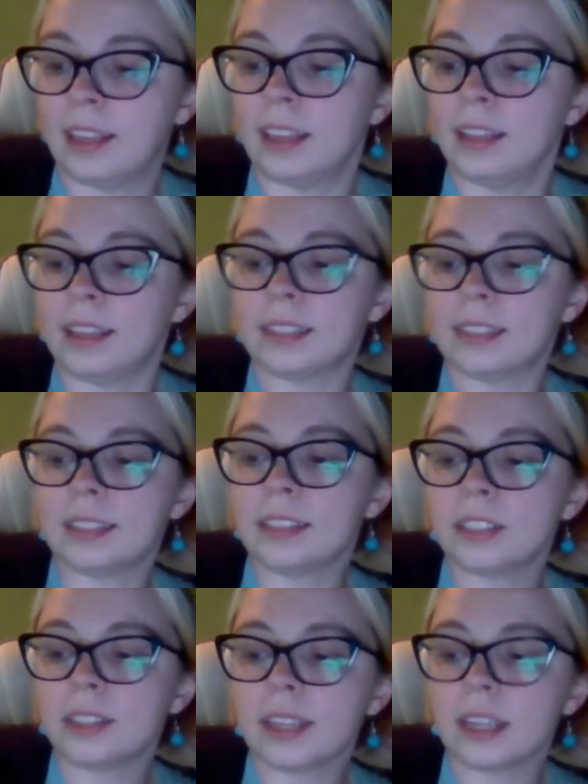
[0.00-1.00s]
This is
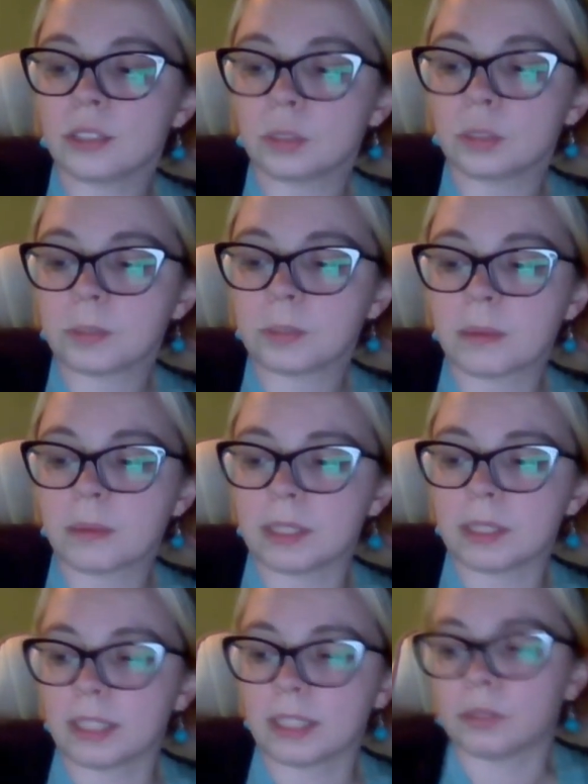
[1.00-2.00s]
just like a trip down memory
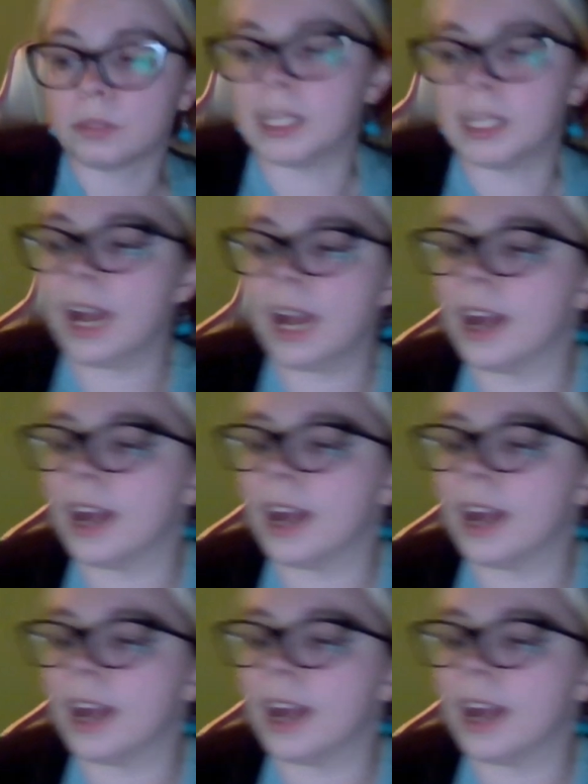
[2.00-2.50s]
lane for me.